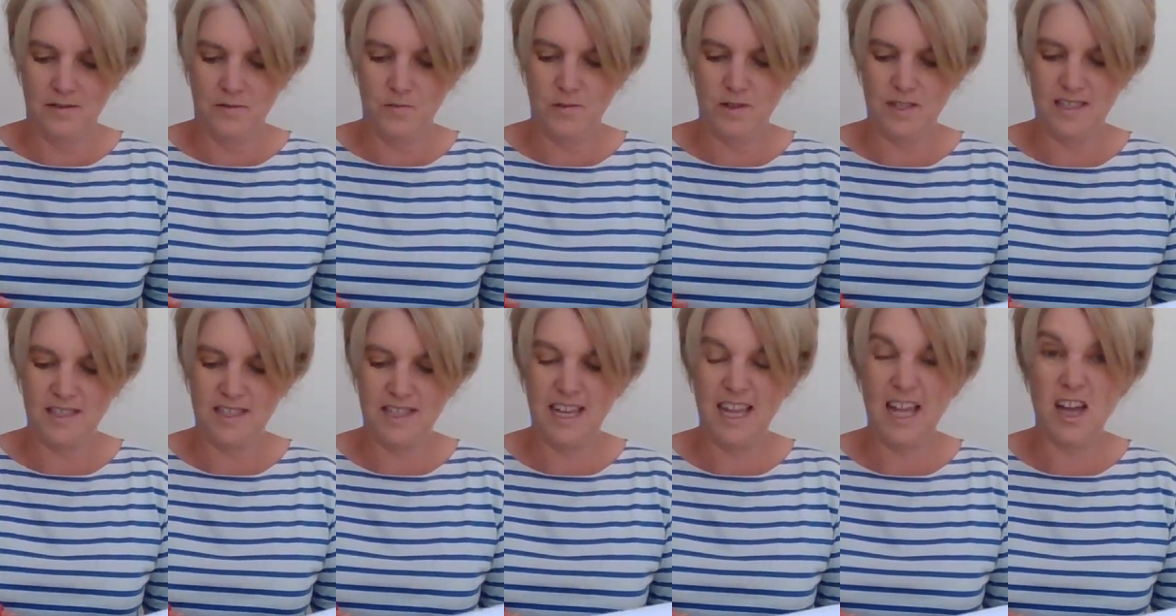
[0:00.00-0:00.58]
We
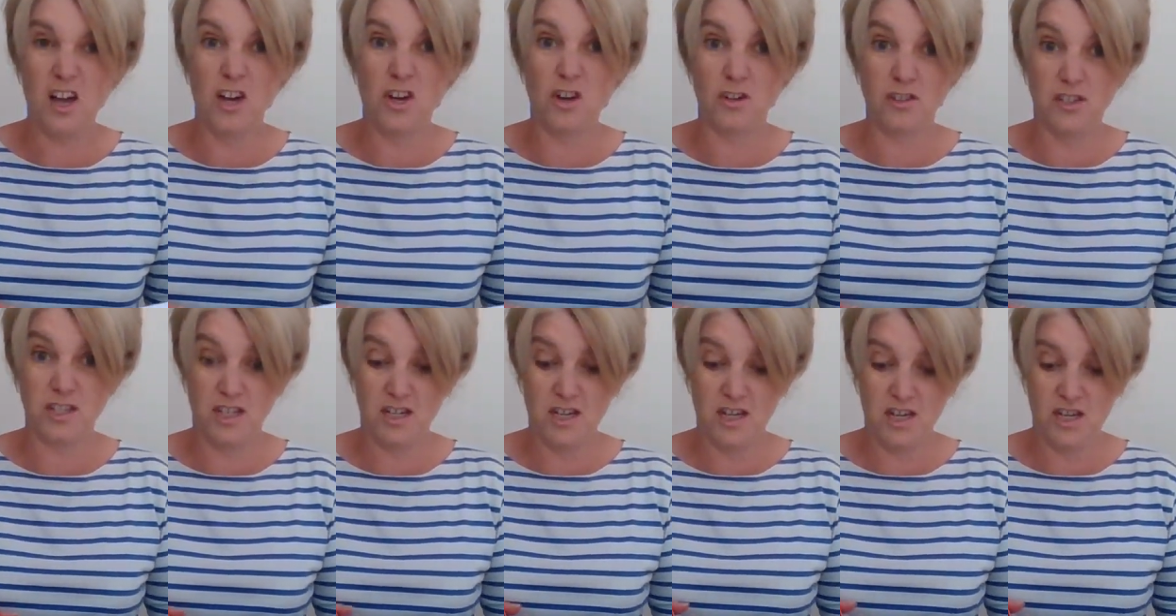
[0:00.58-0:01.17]
sing it a lot
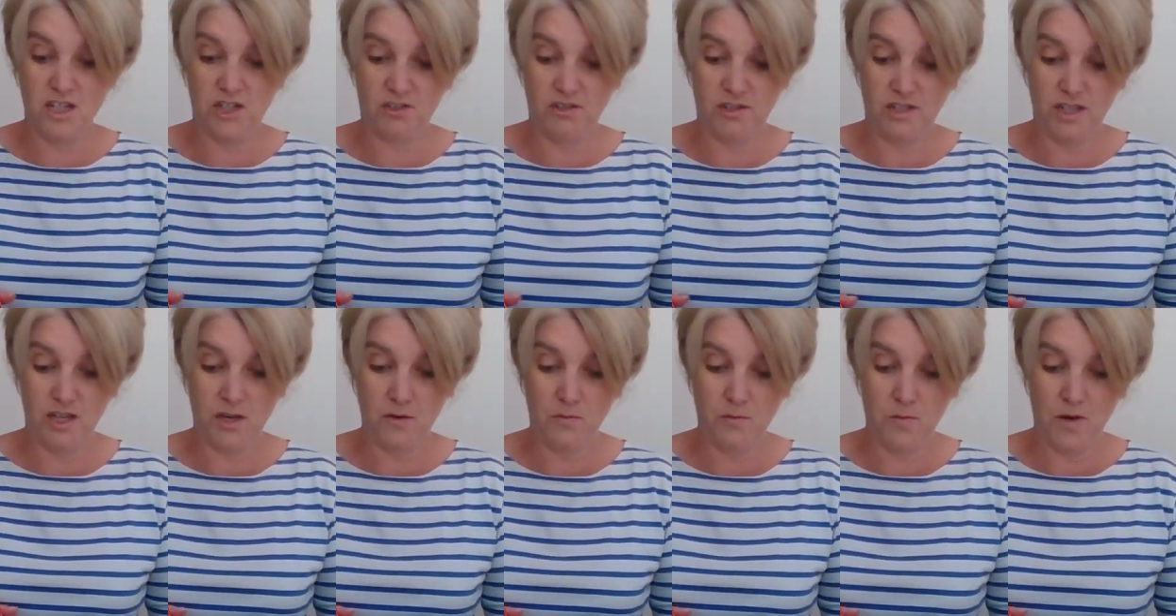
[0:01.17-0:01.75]
at nursery,
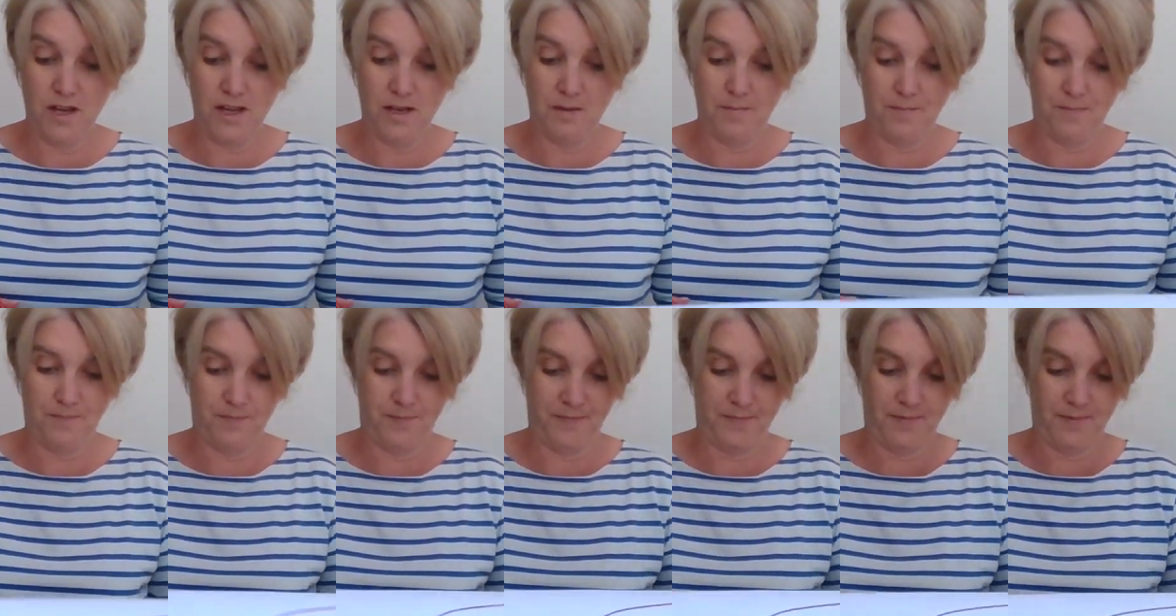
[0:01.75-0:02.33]
don't we?
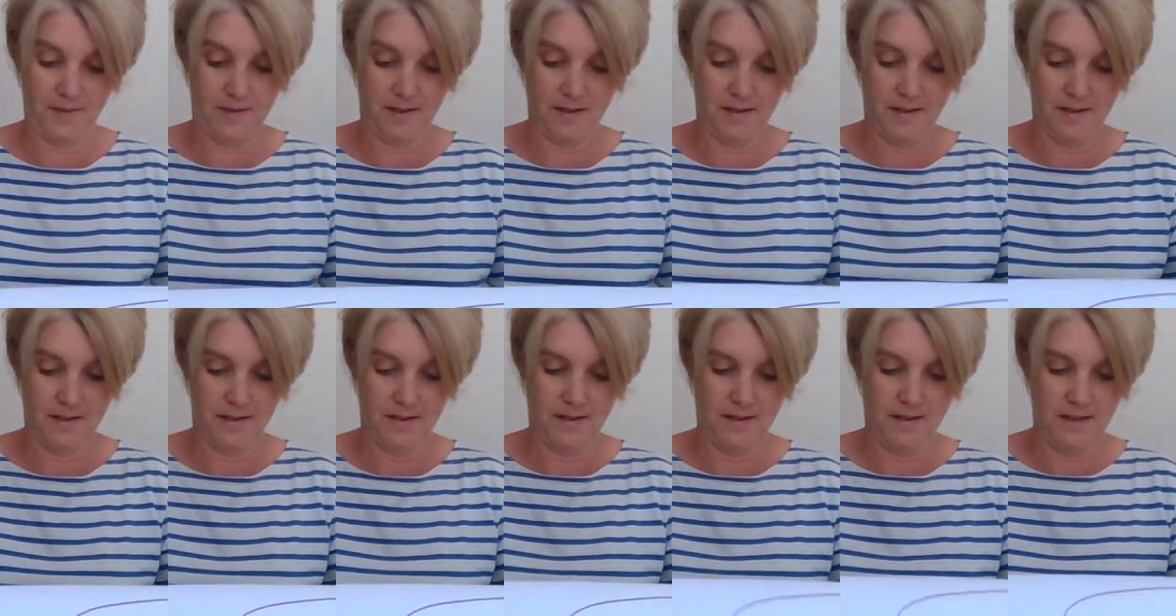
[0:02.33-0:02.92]

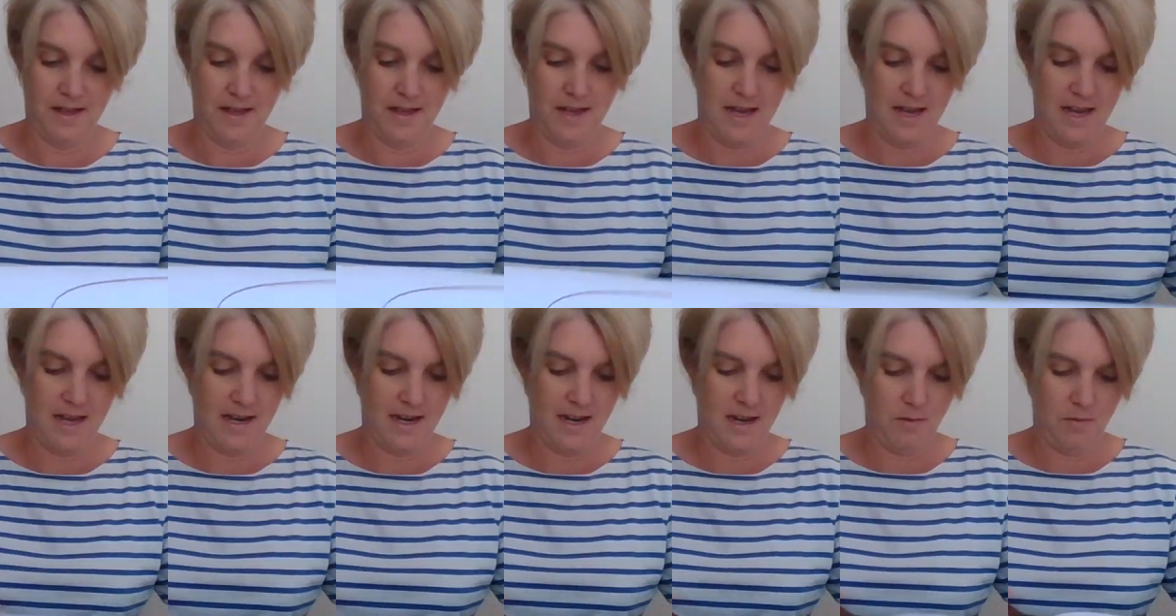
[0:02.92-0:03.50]

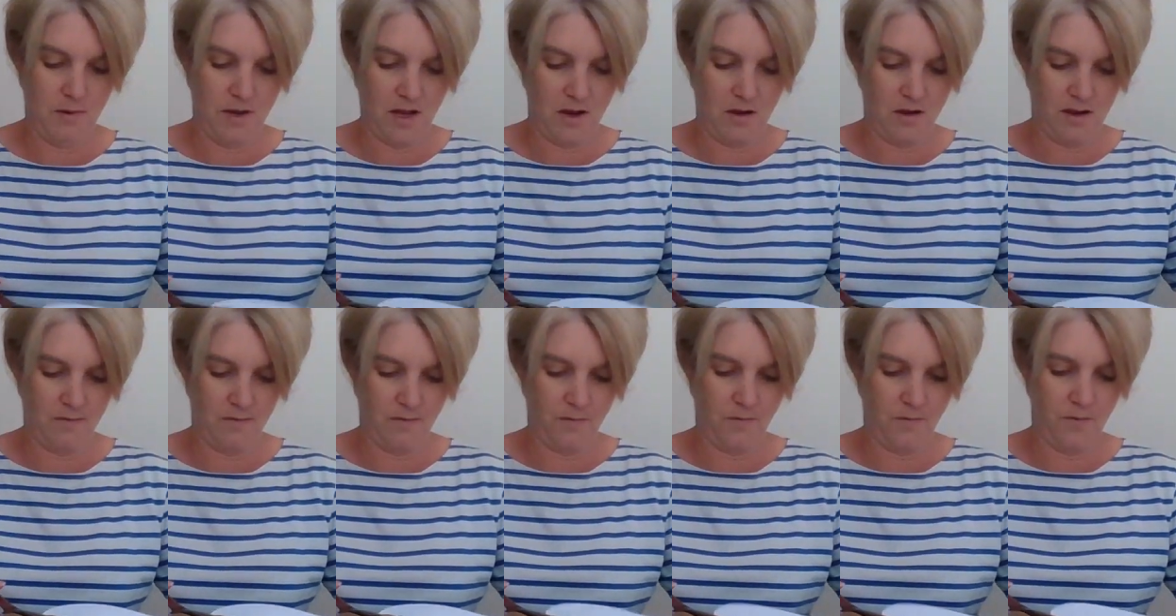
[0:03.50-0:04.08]
And here we go.
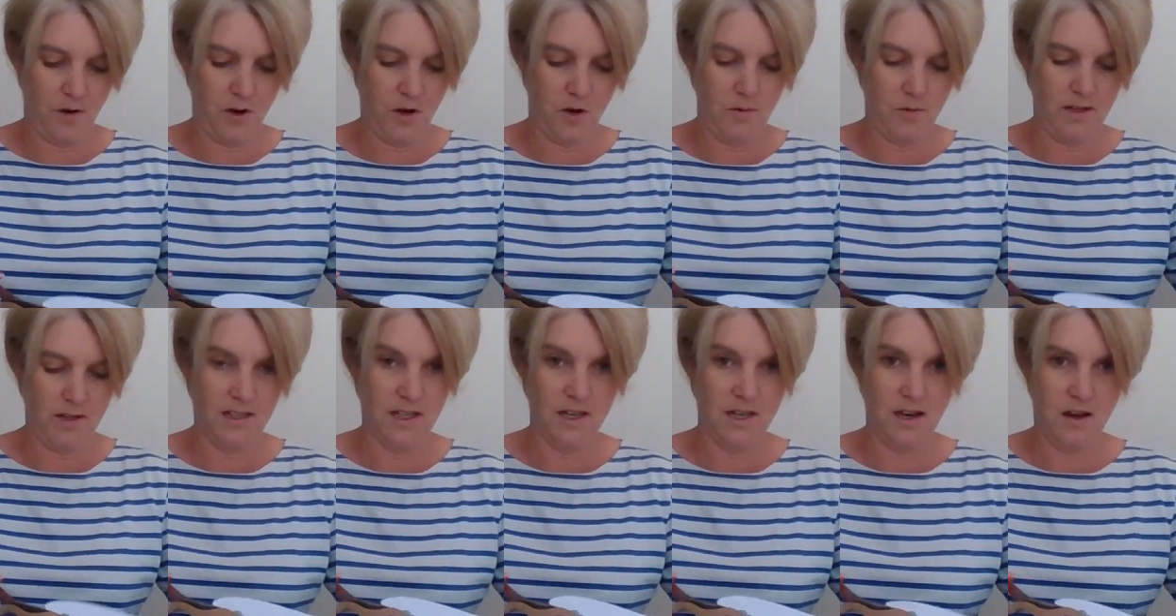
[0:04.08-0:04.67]
I'm
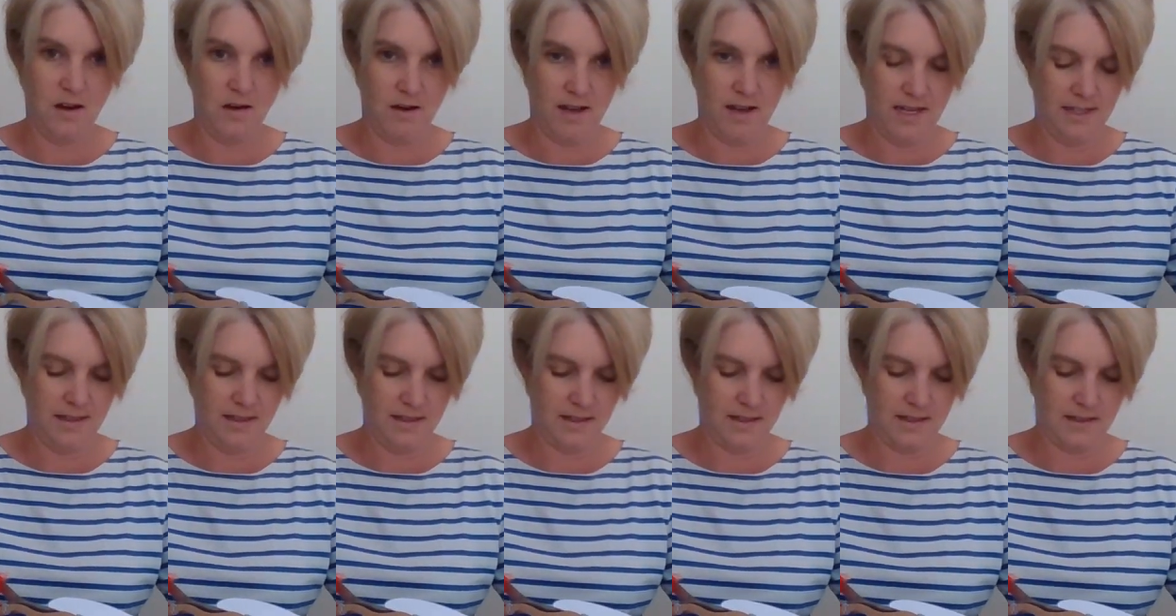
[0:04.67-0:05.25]
following the
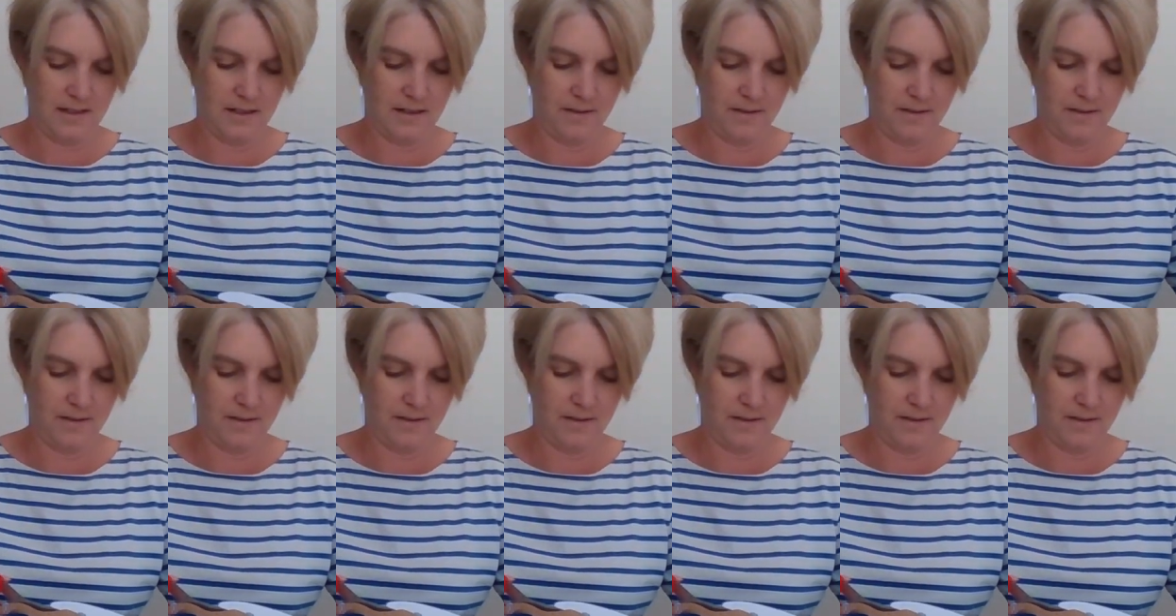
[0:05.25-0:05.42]
lines.